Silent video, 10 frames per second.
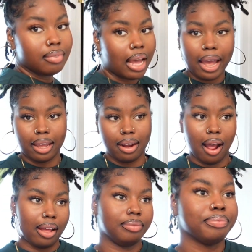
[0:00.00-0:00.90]
I
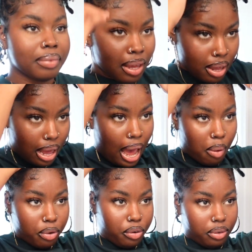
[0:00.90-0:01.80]
cannot. I
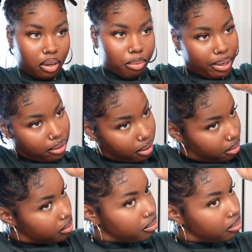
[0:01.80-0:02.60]
will do a low bun though.